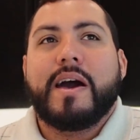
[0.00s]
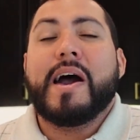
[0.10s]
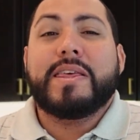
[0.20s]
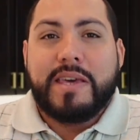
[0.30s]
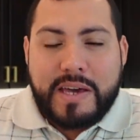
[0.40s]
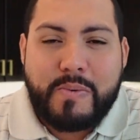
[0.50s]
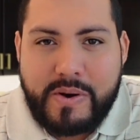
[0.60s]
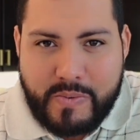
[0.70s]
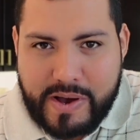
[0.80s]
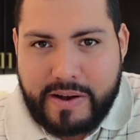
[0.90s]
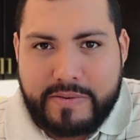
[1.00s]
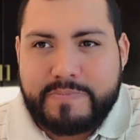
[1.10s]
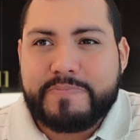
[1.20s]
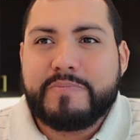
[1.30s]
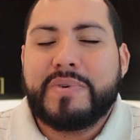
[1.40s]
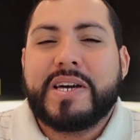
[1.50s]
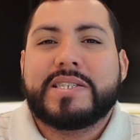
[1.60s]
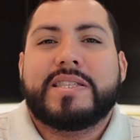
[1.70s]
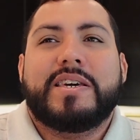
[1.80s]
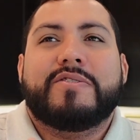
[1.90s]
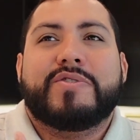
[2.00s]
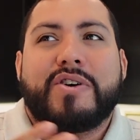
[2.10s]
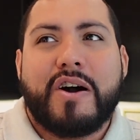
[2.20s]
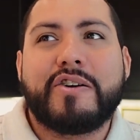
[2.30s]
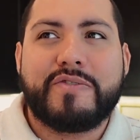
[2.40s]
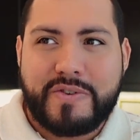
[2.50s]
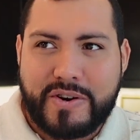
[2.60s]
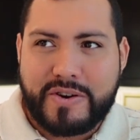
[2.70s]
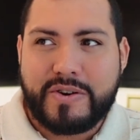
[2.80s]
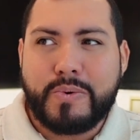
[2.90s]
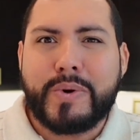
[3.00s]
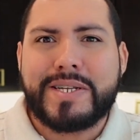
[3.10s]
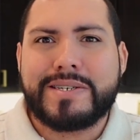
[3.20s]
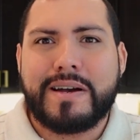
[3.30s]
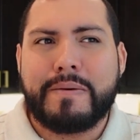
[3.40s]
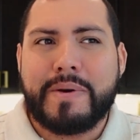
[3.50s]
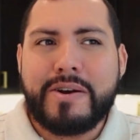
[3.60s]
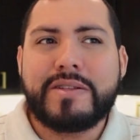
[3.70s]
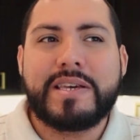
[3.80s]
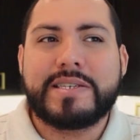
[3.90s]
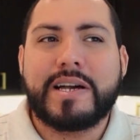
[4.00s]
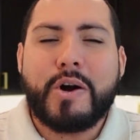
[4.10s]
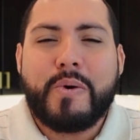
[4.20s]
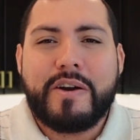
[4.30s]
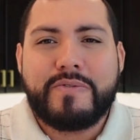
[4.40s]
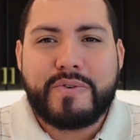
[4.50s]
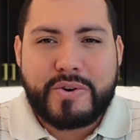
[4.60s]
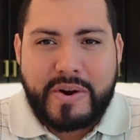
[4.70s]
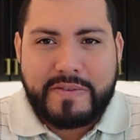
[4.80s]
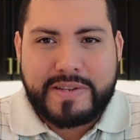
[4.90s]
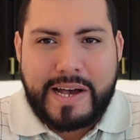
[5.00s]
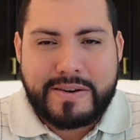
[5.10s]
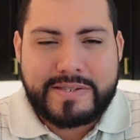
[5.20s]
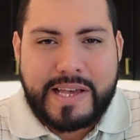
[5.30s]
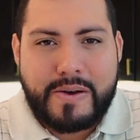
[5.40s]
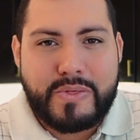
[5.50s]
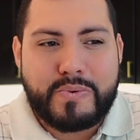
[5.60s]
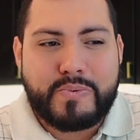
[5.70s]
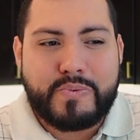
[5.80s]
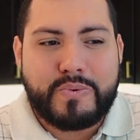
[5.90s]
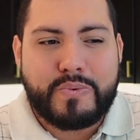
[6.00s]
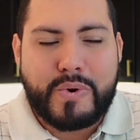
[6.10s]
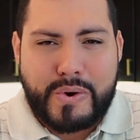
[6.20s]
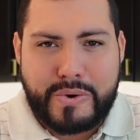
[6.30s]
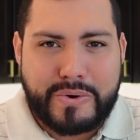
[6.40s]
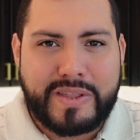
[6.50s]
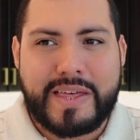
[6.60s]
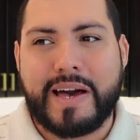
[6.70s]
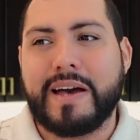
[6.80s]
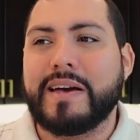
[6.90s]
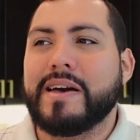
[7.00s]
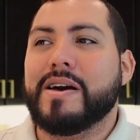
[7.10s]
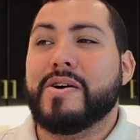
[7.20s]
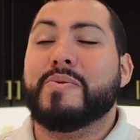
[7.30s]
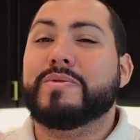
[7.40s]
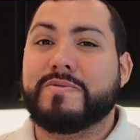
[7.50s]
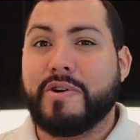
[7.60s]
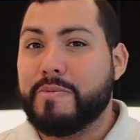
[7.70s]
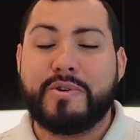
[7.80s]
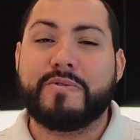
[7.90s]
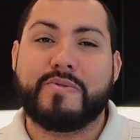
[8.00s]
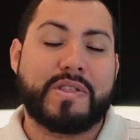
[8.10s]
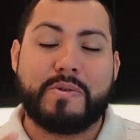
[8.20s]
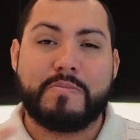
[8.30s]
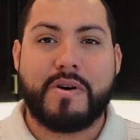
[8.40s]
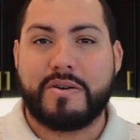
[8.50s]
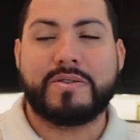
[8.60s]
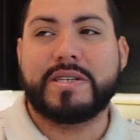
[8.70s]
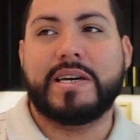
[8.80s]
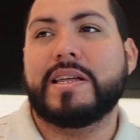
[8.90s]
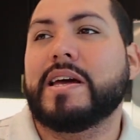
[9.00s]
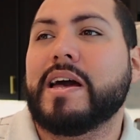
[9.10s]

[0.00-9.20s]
I think it went well because the photographer, which apparently he's like, oh, I photographed the house down the road that was very beautiful. They remodeled it.